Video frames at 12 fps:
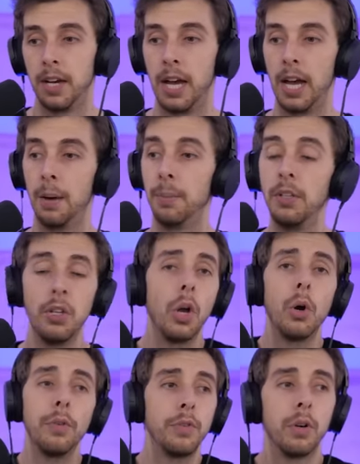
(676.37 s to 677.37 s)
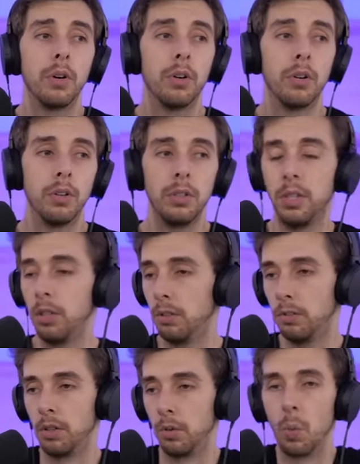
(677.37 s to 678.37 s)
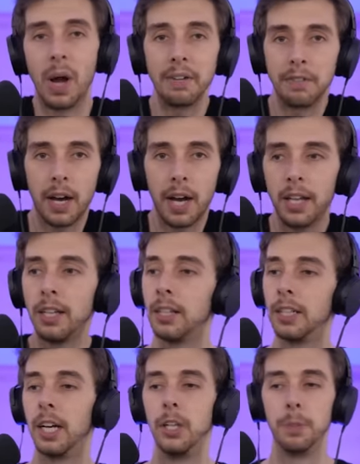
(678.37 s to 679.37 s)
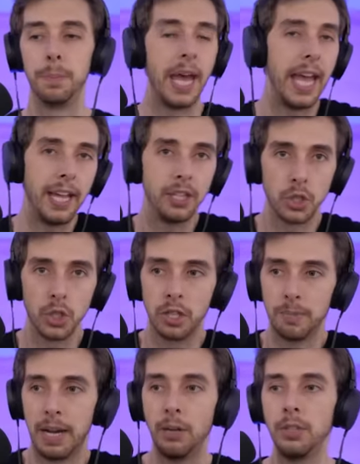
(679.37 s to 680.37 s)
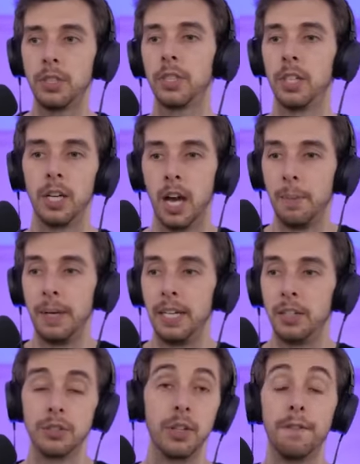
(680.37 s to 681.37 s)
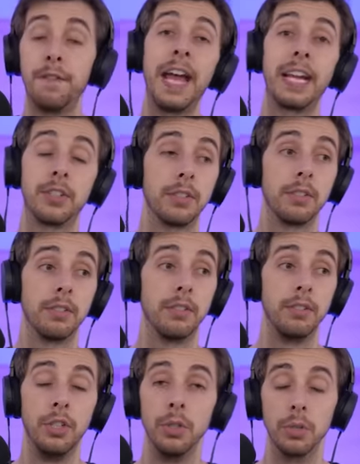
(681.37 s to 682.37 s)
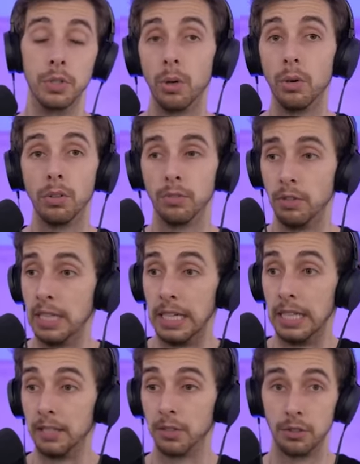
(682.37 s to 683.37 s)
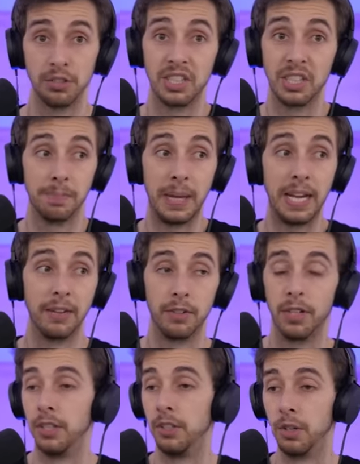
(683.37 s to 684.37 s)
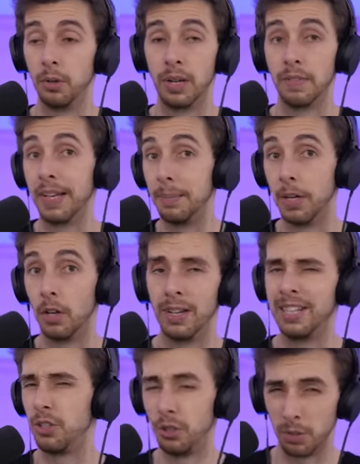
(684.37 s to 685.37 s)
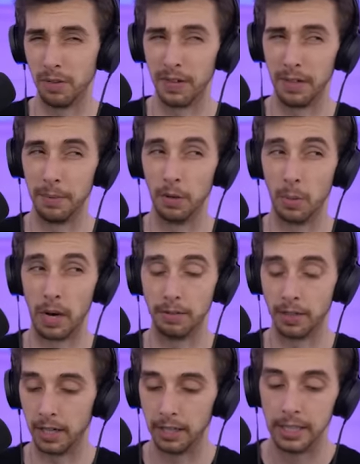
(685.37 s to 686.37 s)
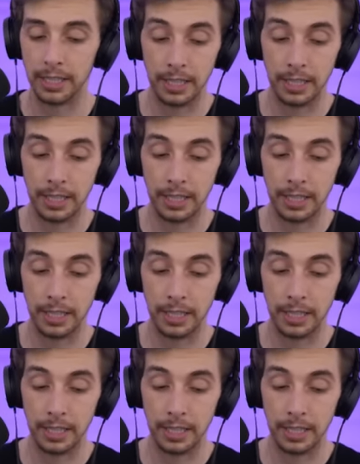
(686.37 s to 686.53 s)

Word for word: Um, and you know, if you're you, your Wi-Fi and you pay a certain amount, I mean, it doesn't affect you at all, really, because you're still paying for it and you don't have a limit, unless you do have a limit on Wi-Fi.